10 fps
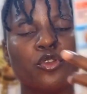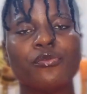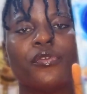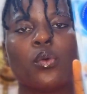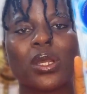
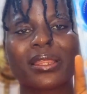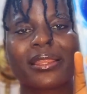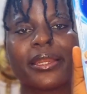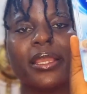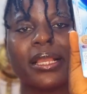UV. What
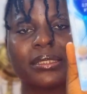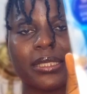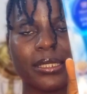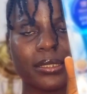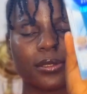3
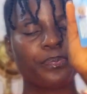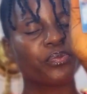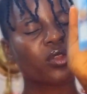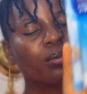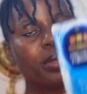essence?
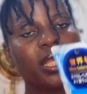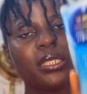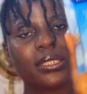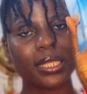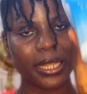
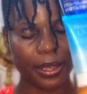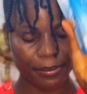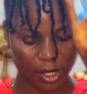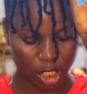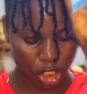Please let
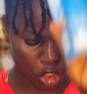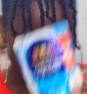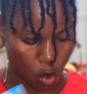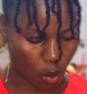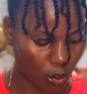me
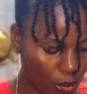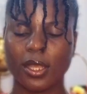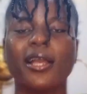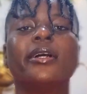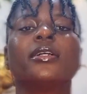know.
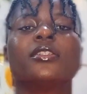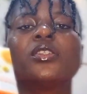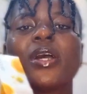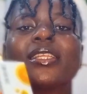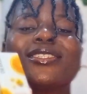
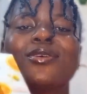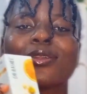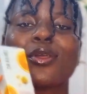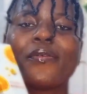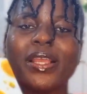This one is Dr.